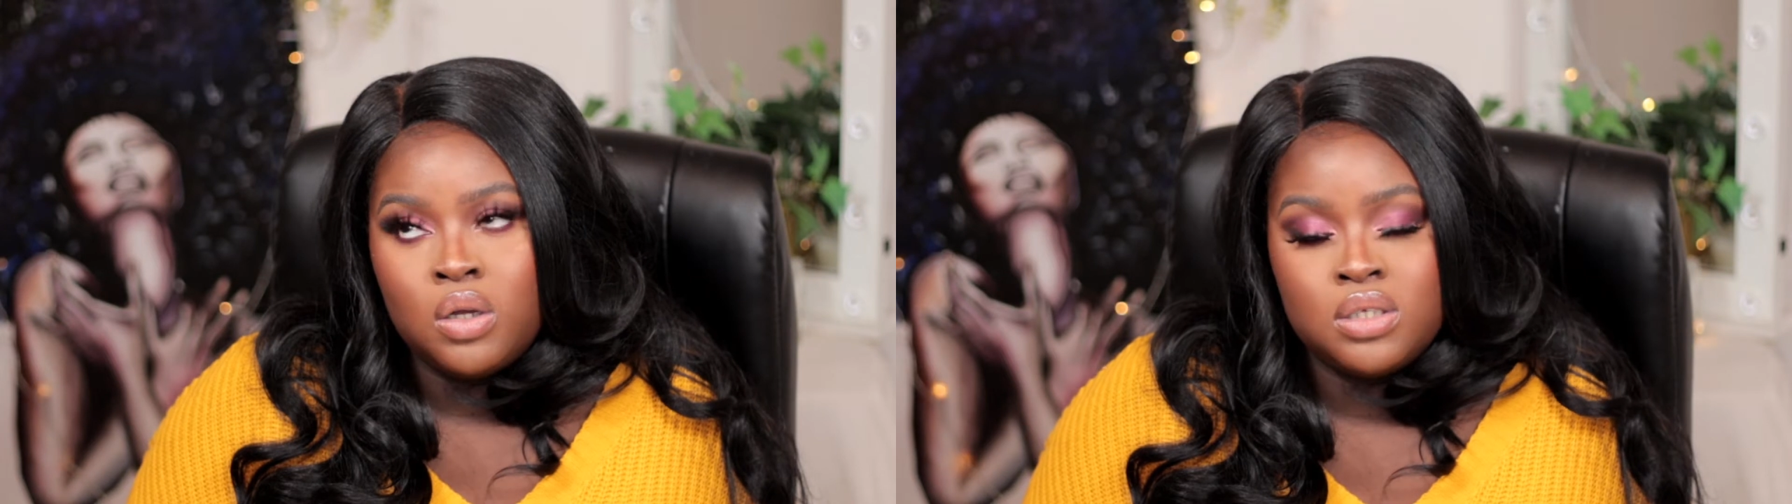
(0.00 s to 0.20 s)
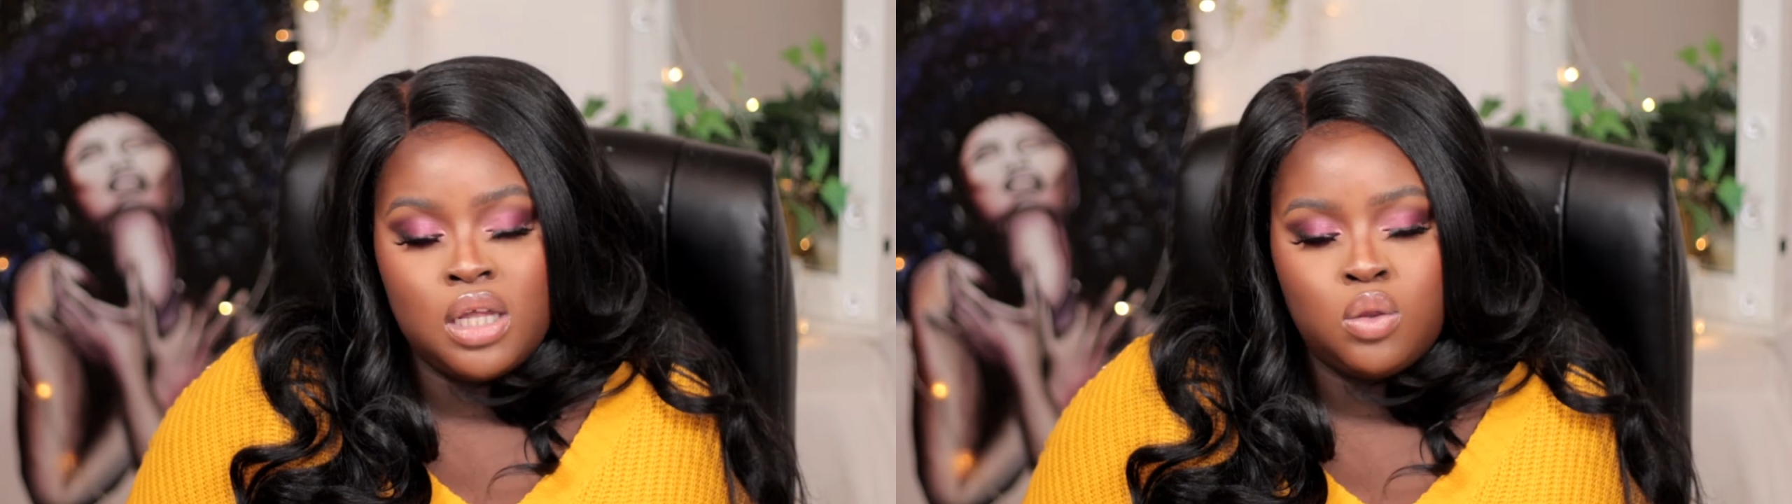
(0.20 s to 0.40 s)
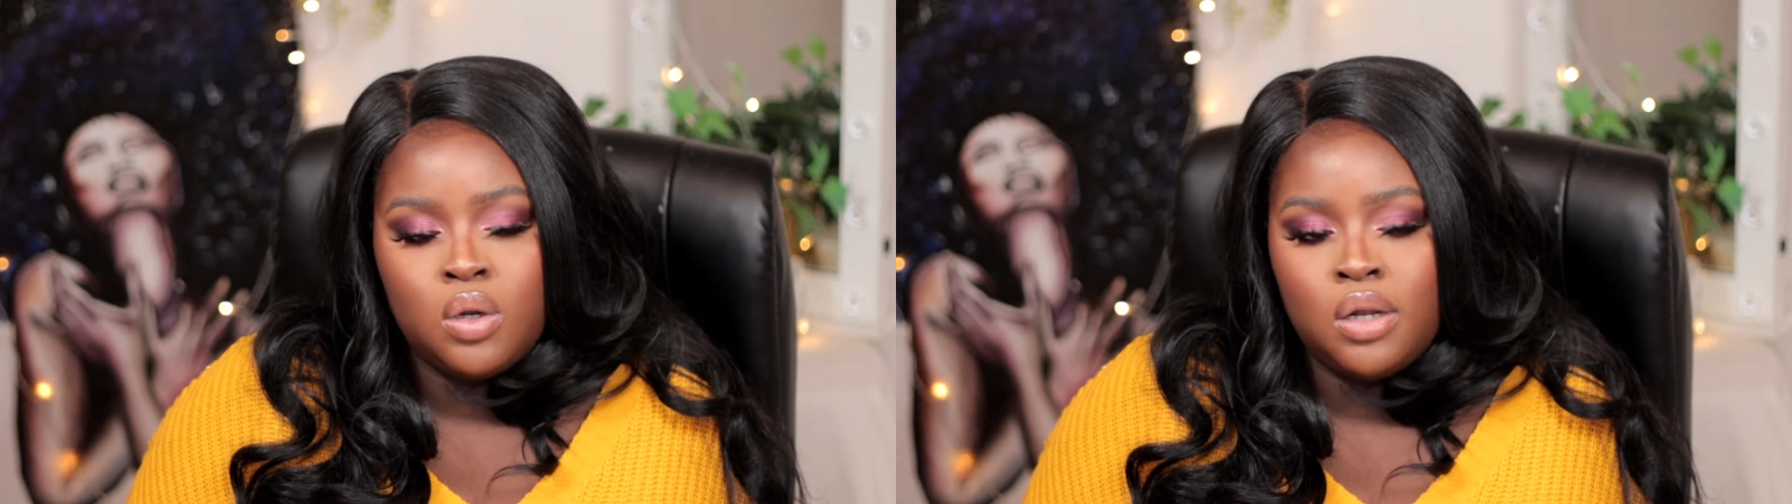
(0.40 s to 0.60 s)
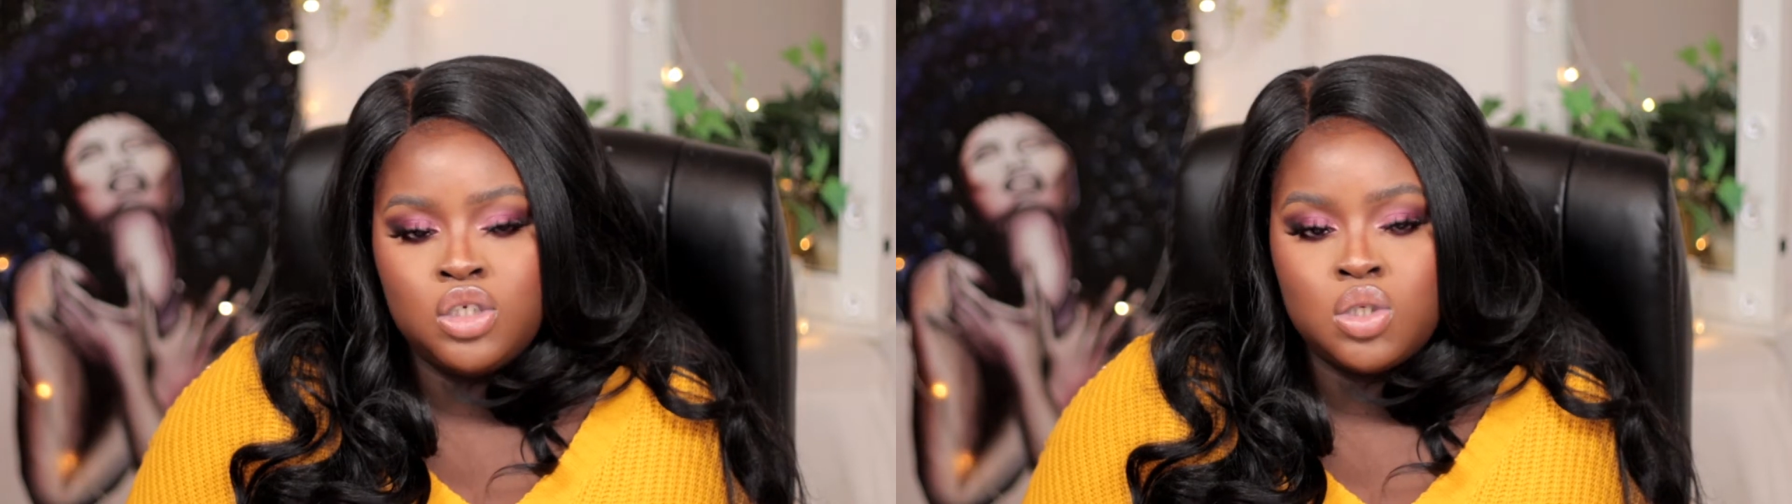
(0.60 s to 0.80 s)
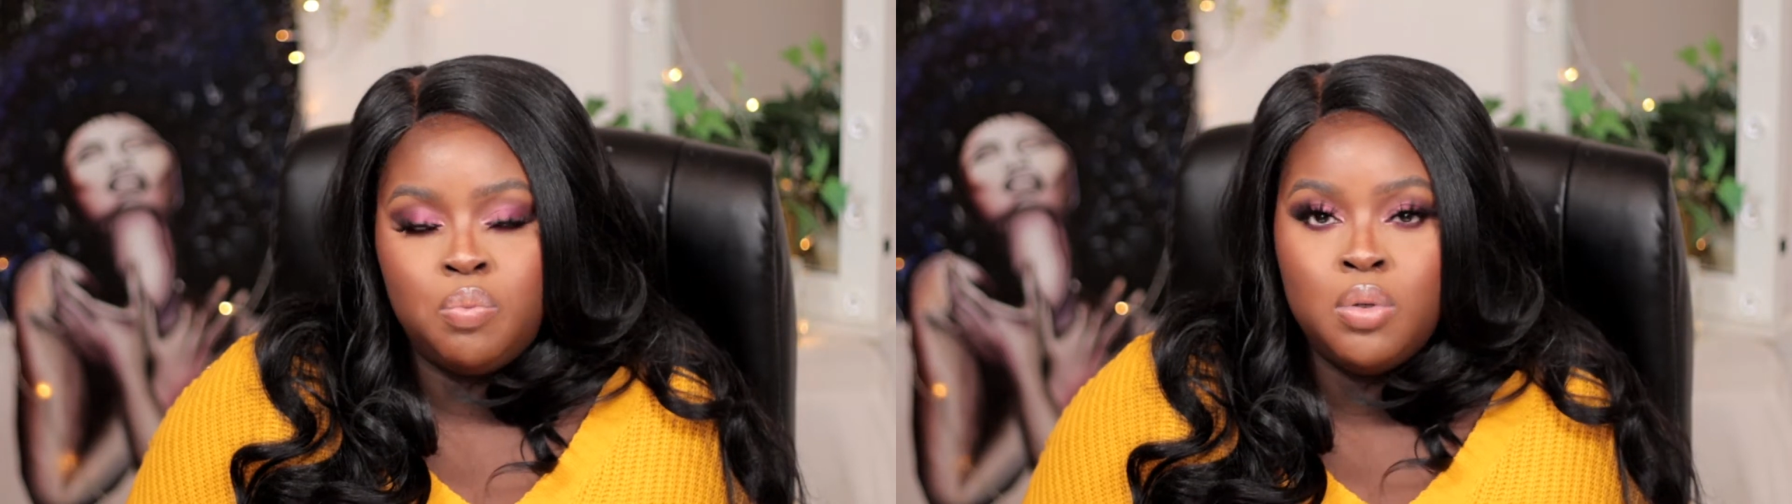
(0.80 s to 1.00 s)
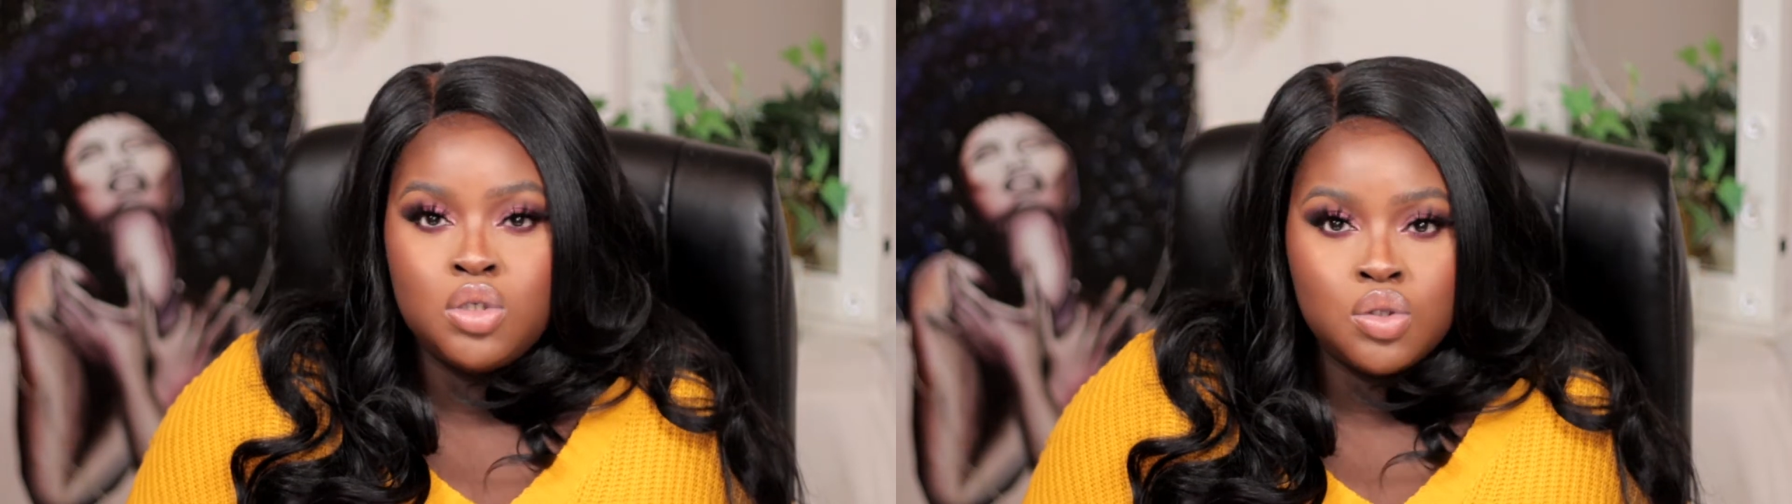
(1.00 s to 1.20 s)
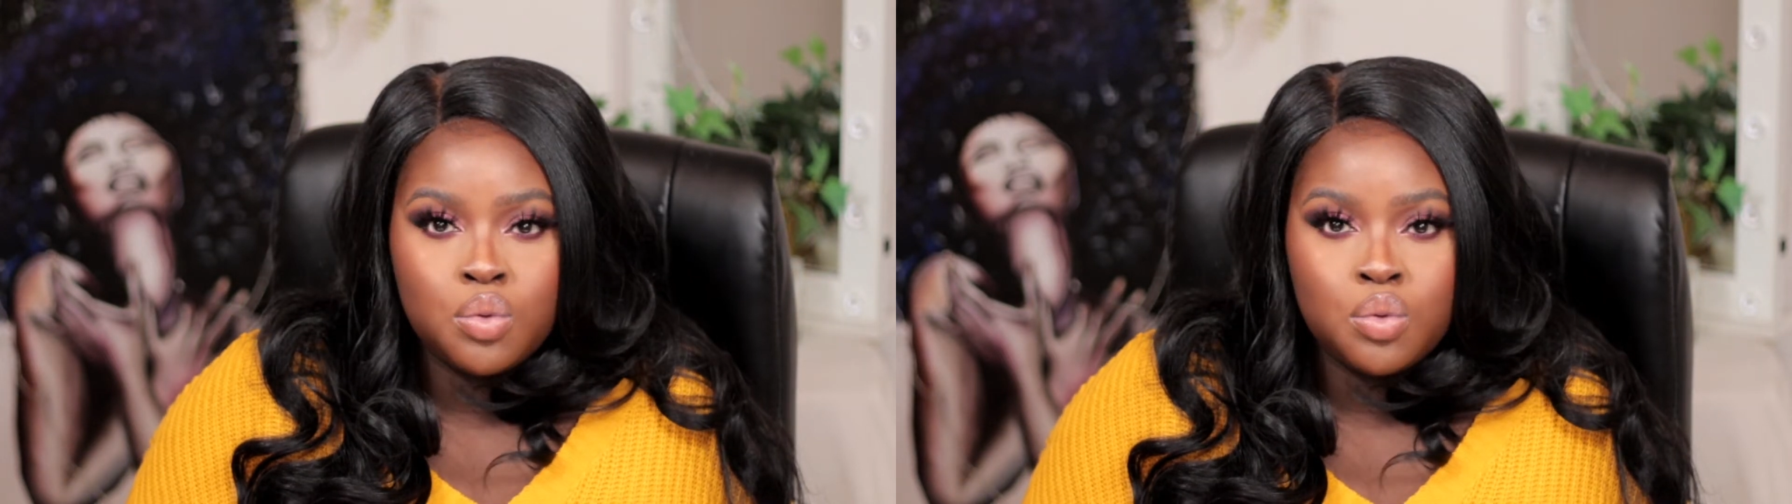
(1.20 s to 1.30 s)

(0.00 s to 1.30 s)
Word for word: because I thought I'll just push